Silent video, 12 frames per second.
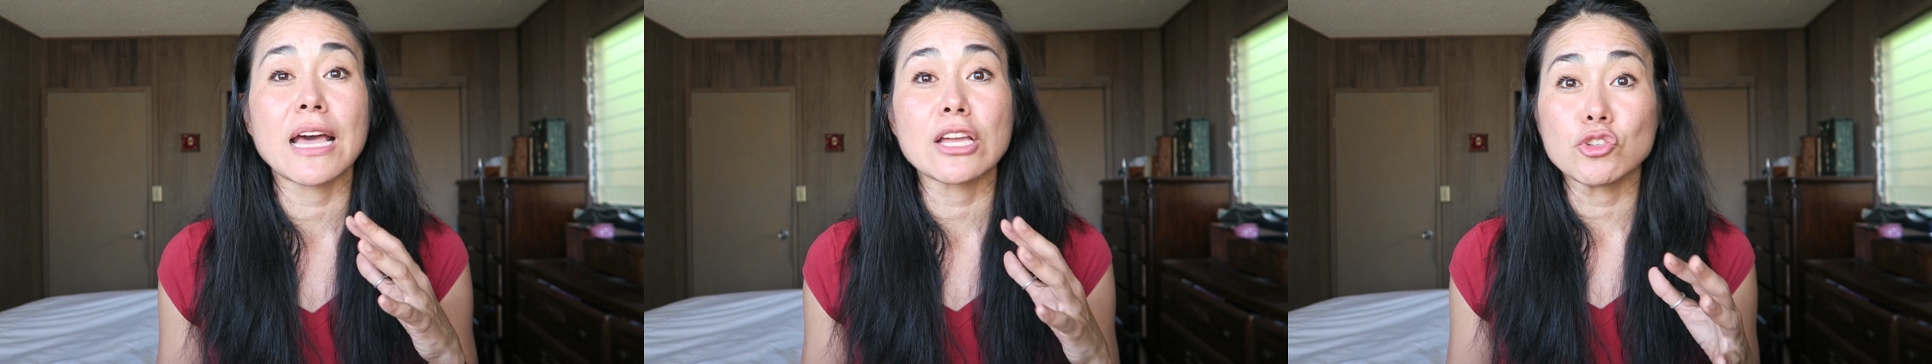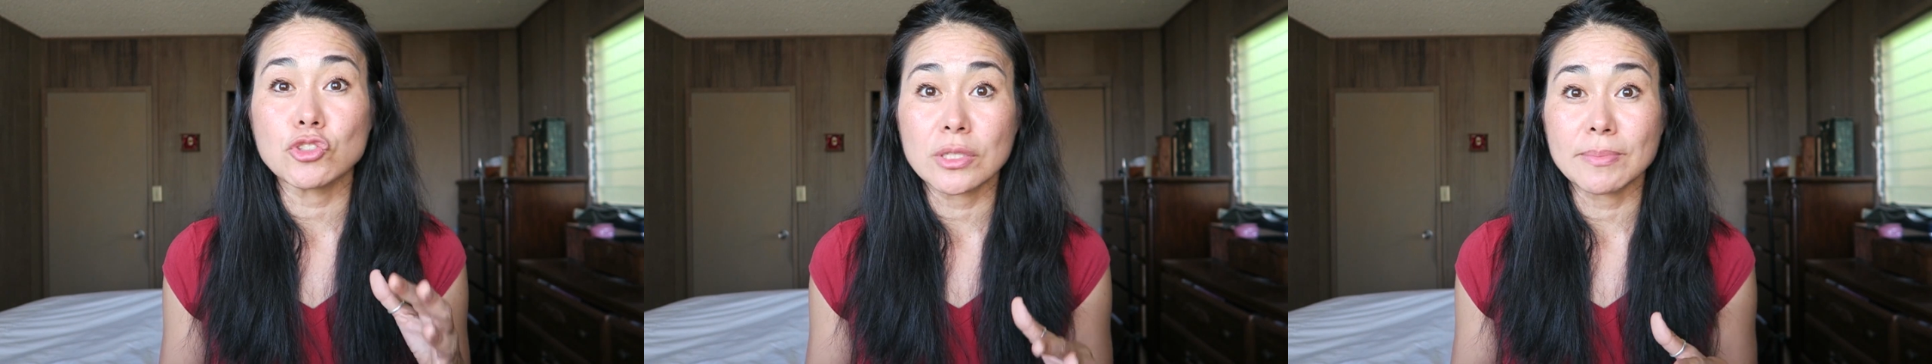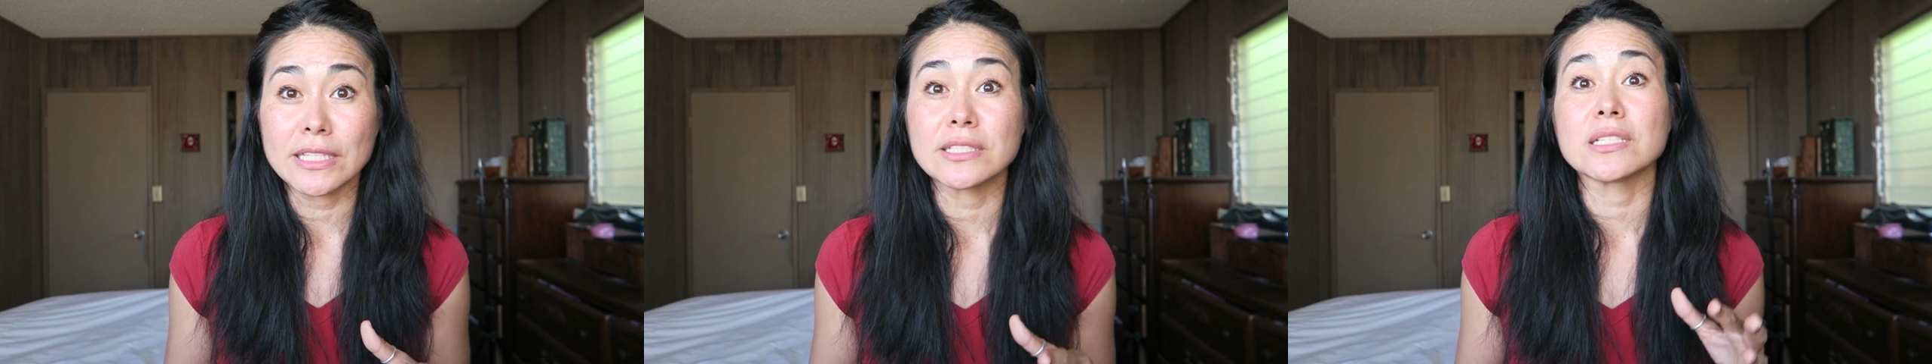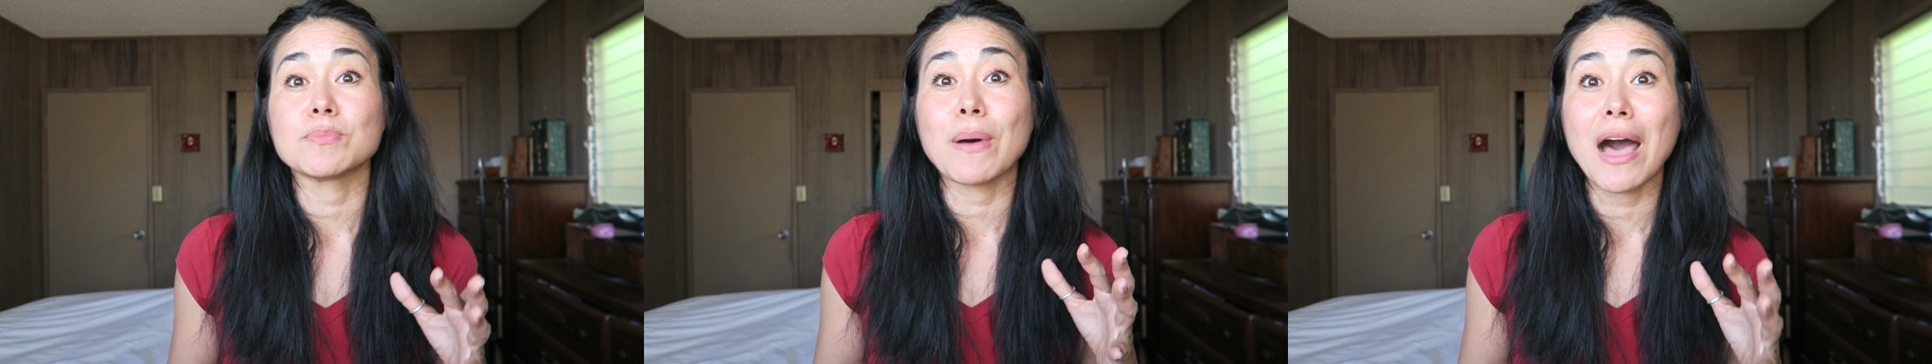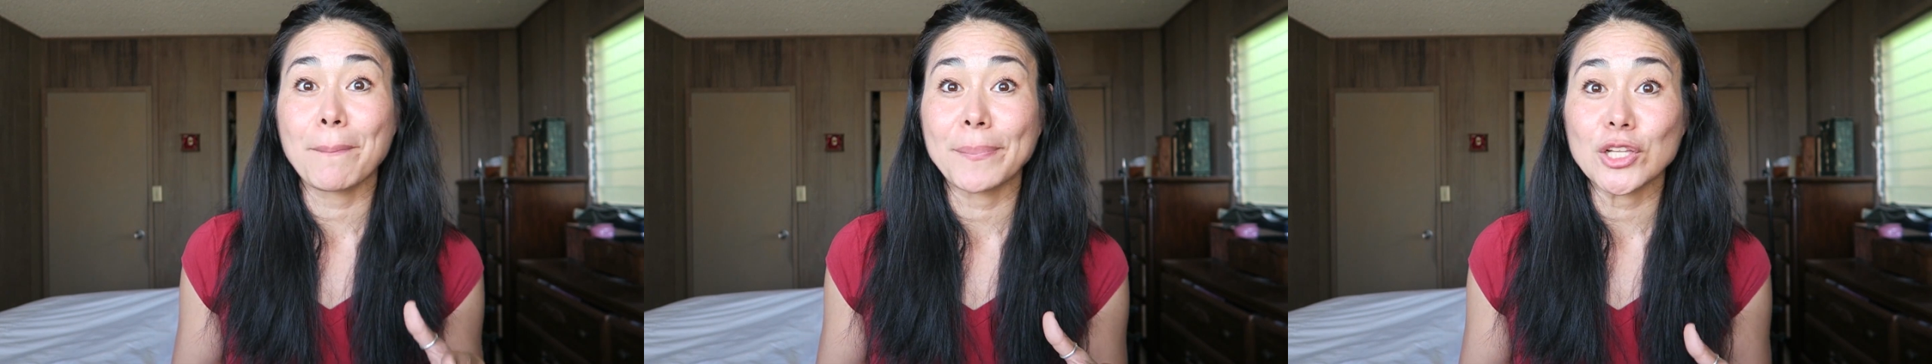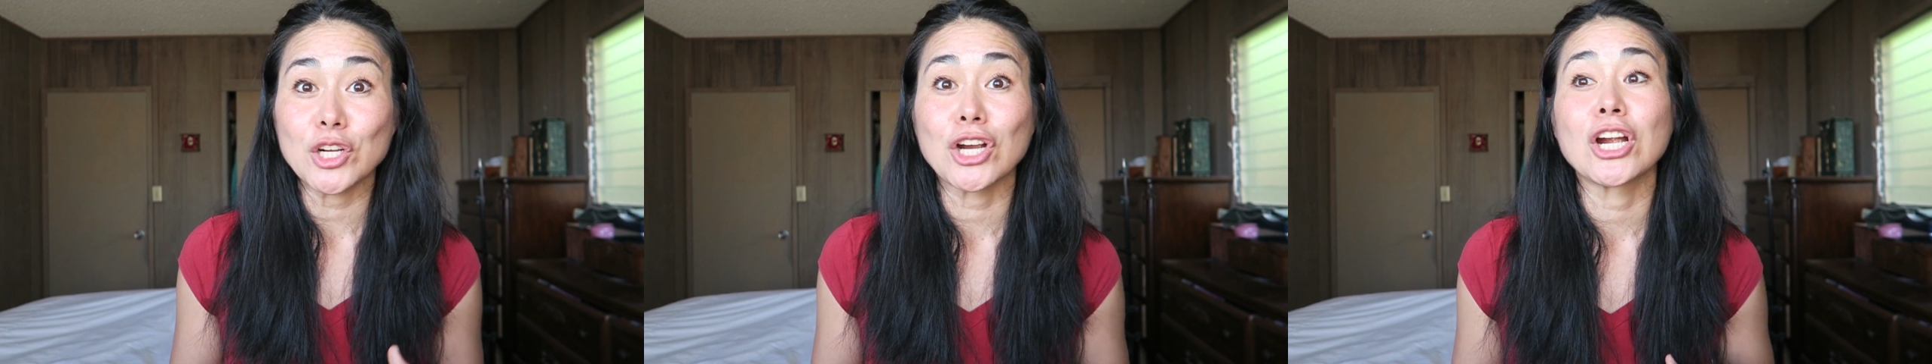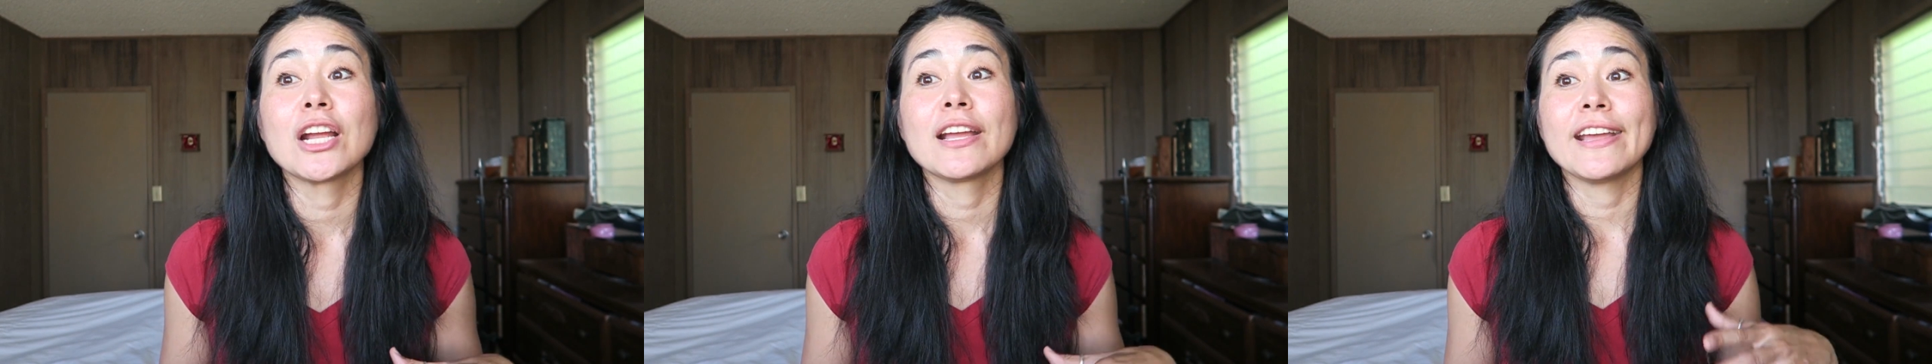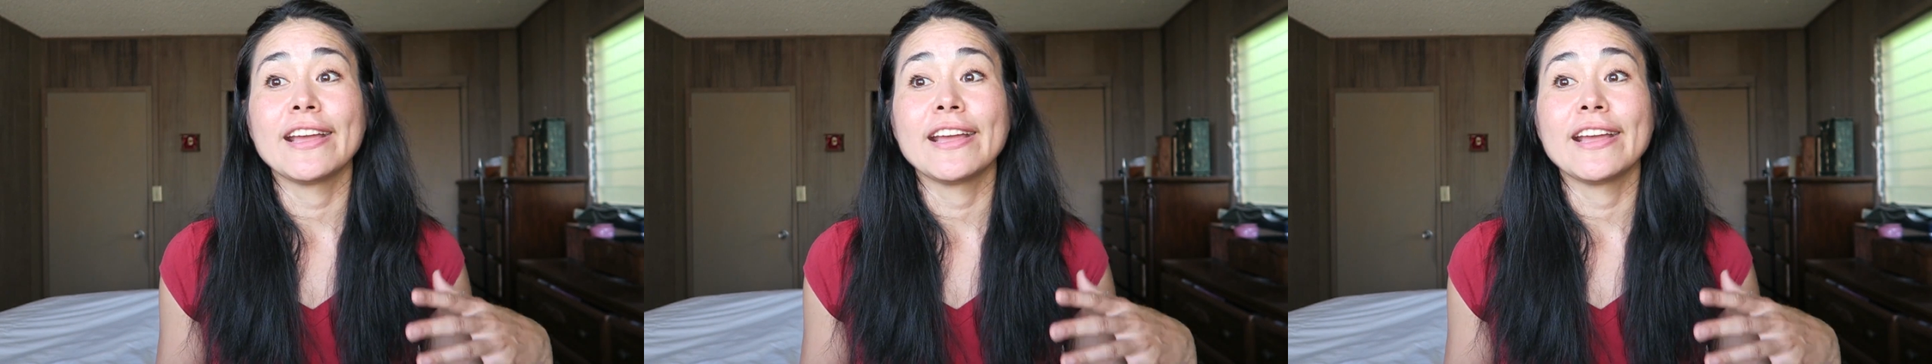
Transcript: That usually means it's popular,